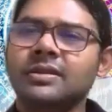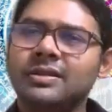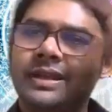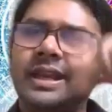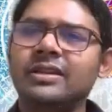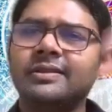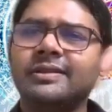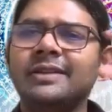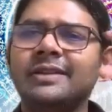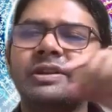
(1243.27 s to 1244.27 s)
again
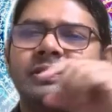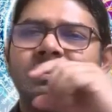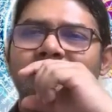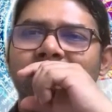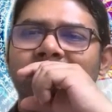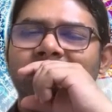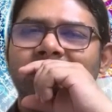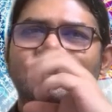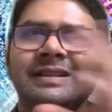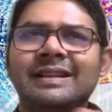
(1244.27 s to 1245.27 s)
concentric
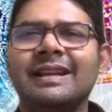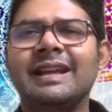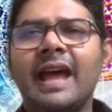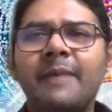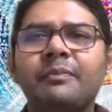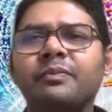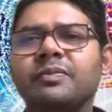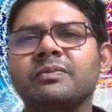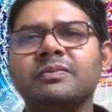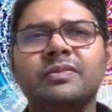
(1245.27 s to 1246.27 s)
circles. I'm
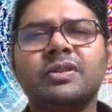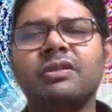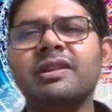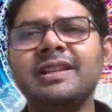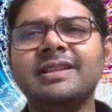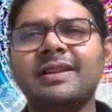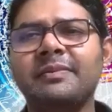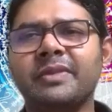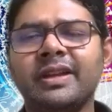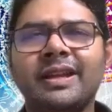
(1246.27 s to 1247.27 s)
turning
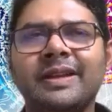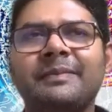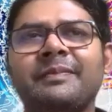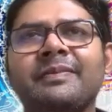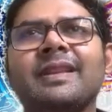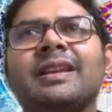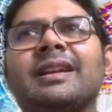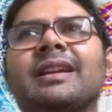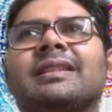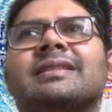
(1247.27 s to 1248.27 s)
something.
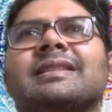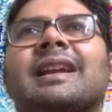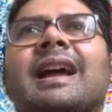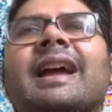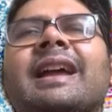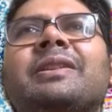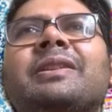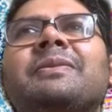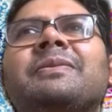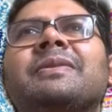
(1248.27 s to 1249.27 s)
It's kind
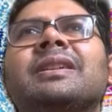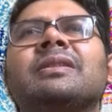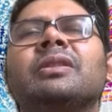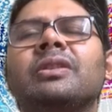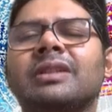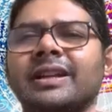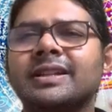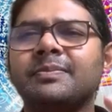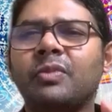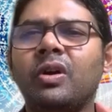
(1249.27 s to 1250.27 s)
of looked like a
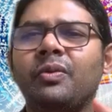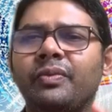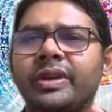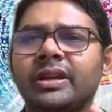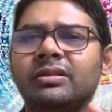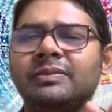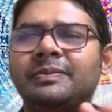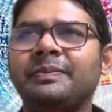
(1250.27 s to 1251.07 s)
small wheel,